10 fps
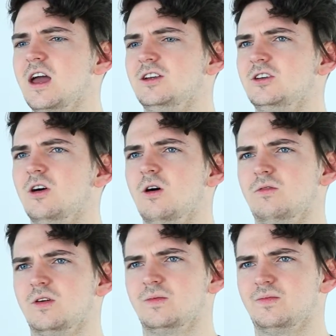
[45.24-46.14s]
edge
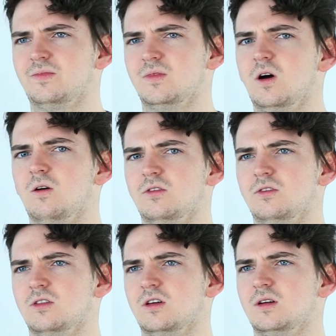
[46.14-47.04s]
over
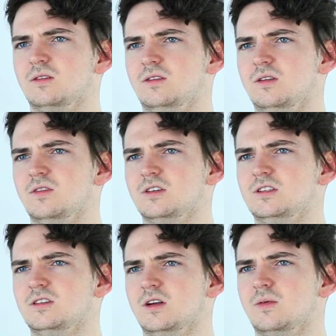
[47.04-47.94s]
the other
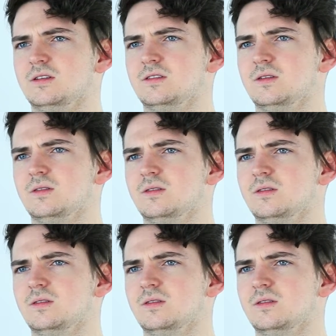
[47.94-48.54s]
universities that I went to.